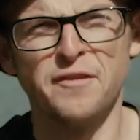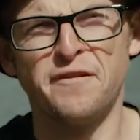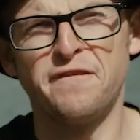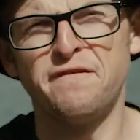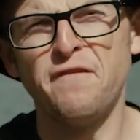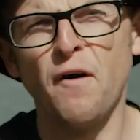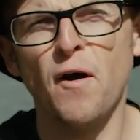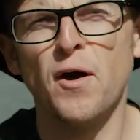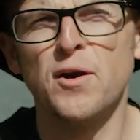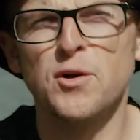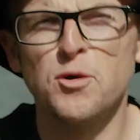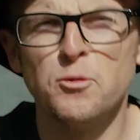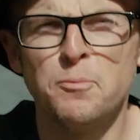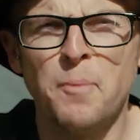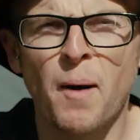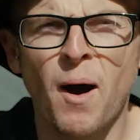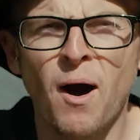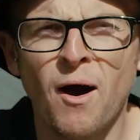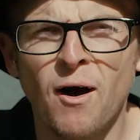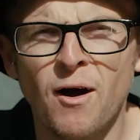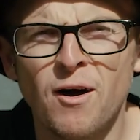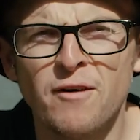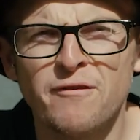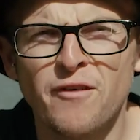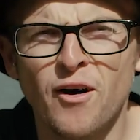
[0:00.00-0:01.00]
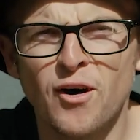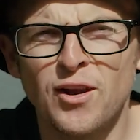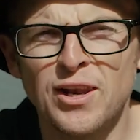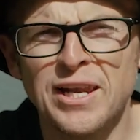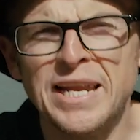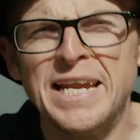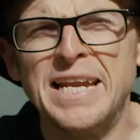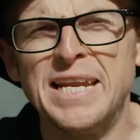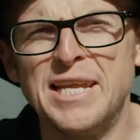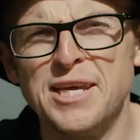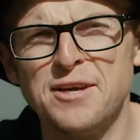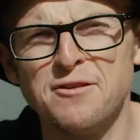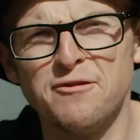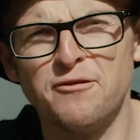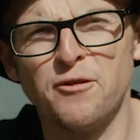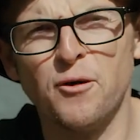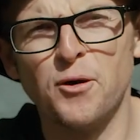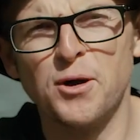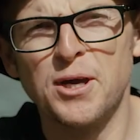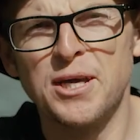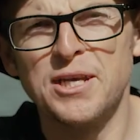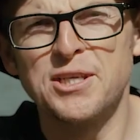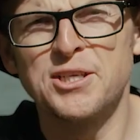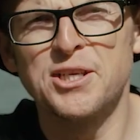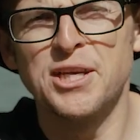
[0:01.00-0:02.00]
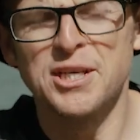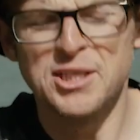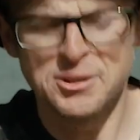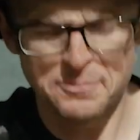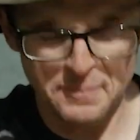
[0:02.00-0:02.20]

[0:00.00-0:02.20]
The final part of our linear voyage